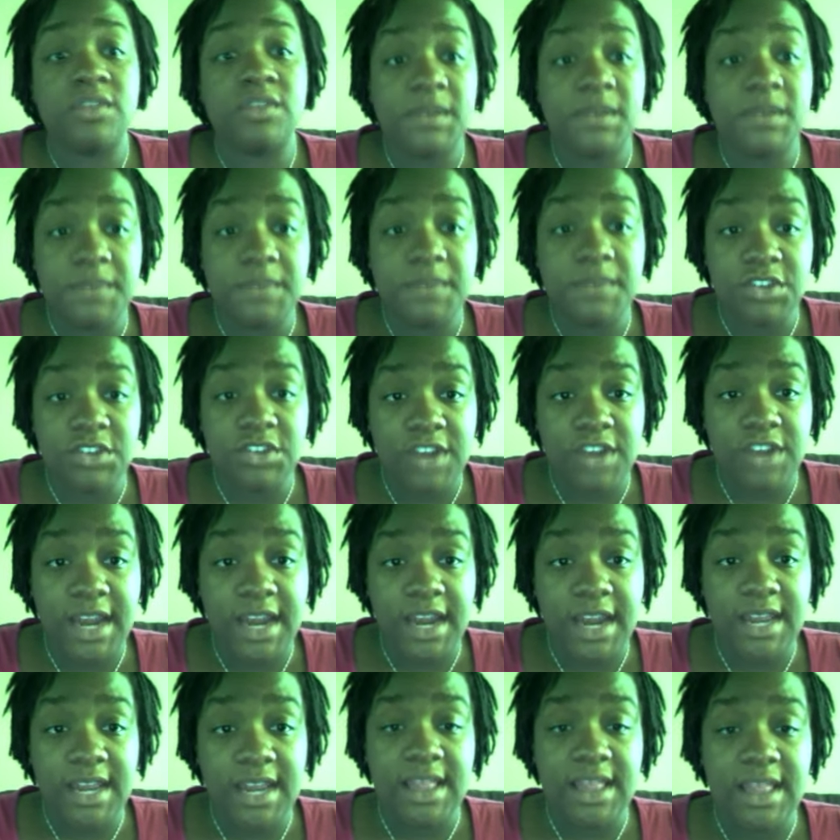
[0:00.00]
to be trained
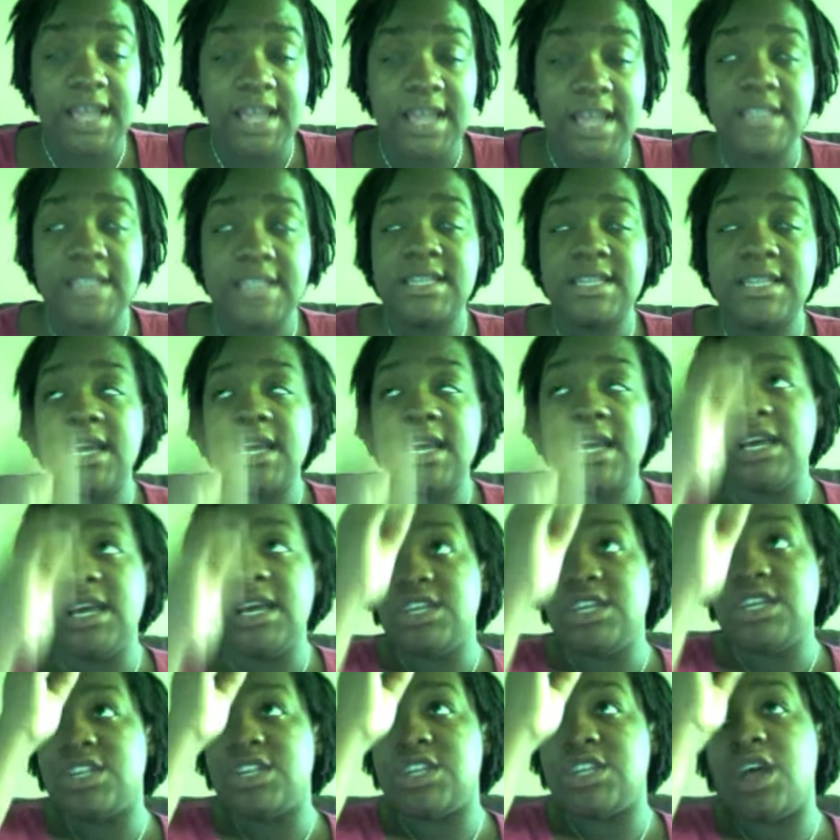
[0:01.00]
in this.
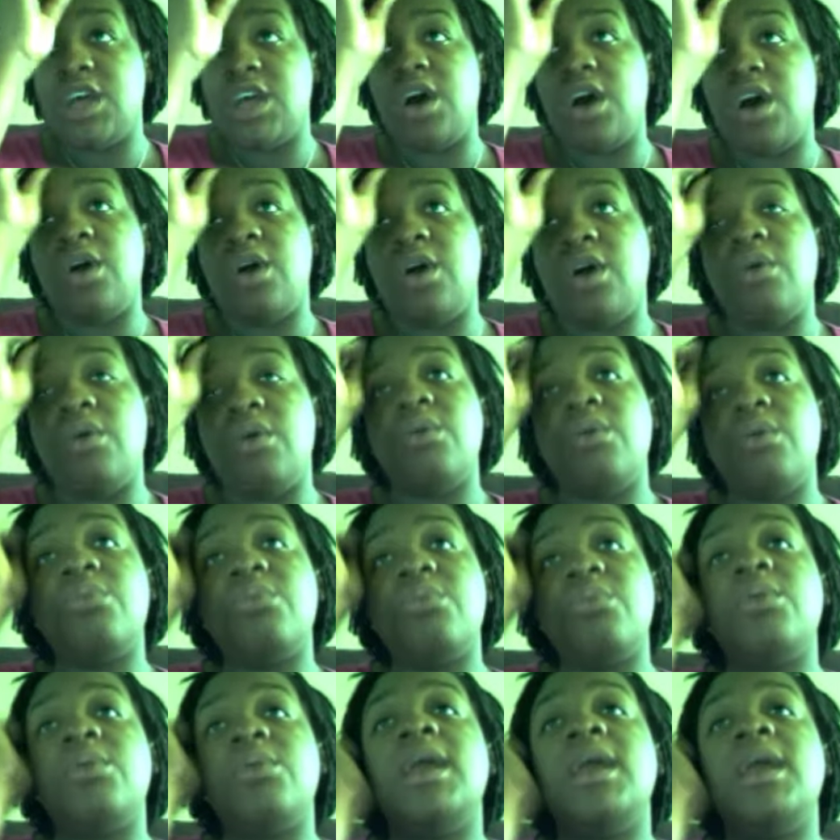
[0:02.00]
So
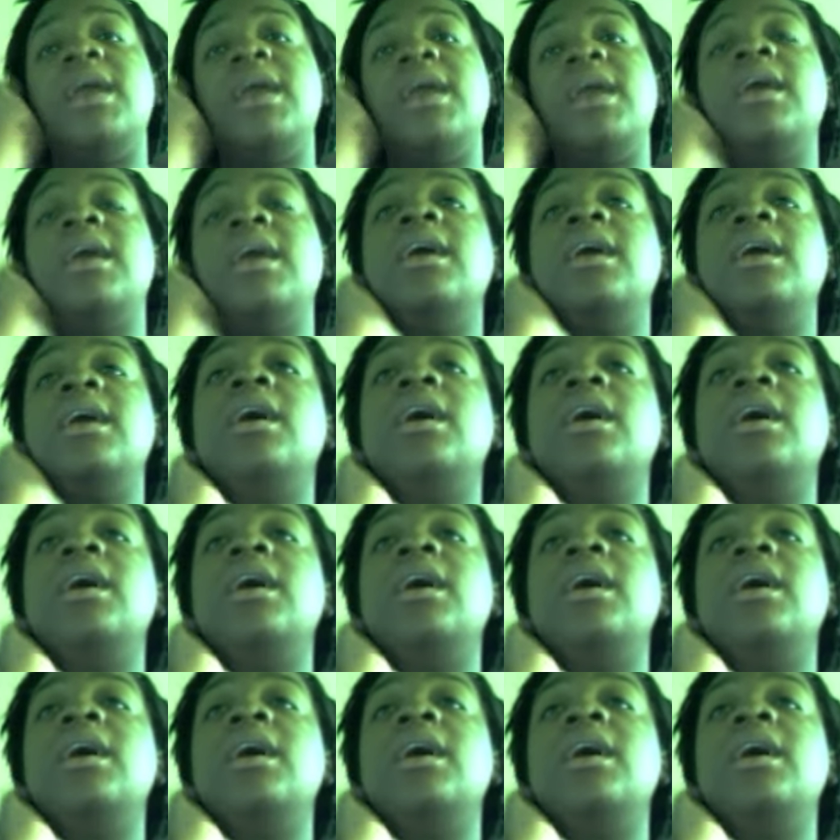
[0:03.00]
we,